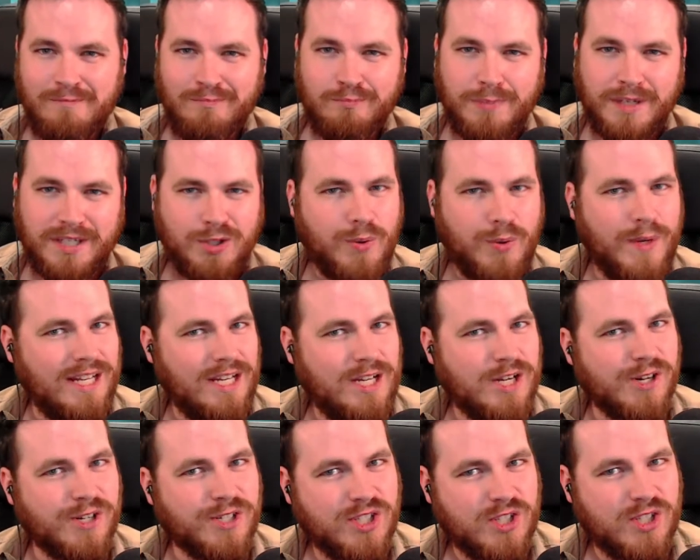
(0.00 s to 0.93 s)
between
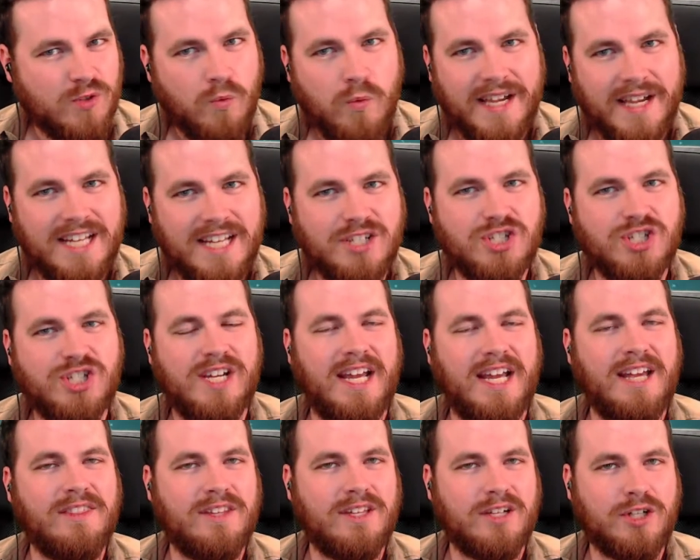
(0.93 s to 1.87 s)
your Switch
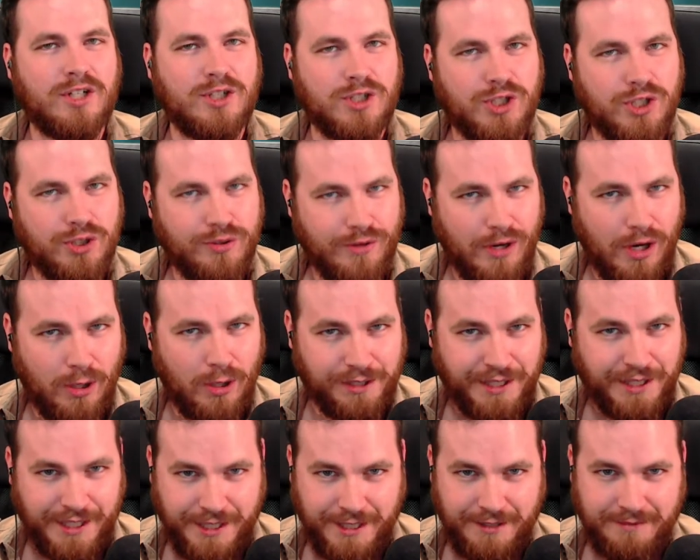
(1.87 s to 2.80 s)
and the
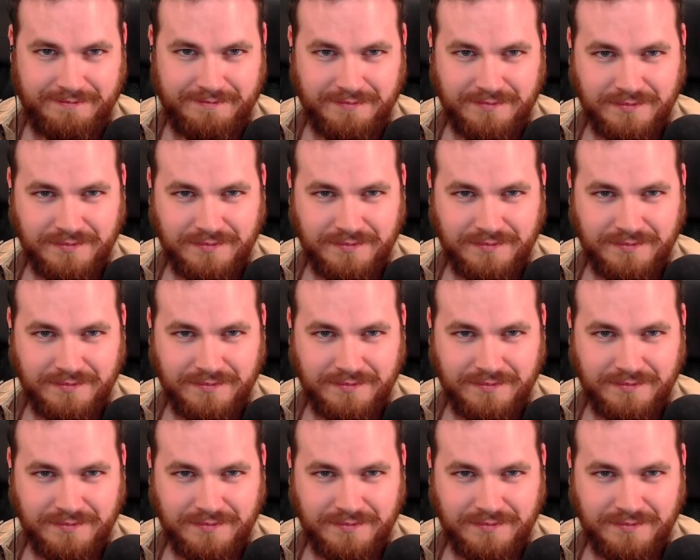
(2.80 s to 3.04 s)
controller.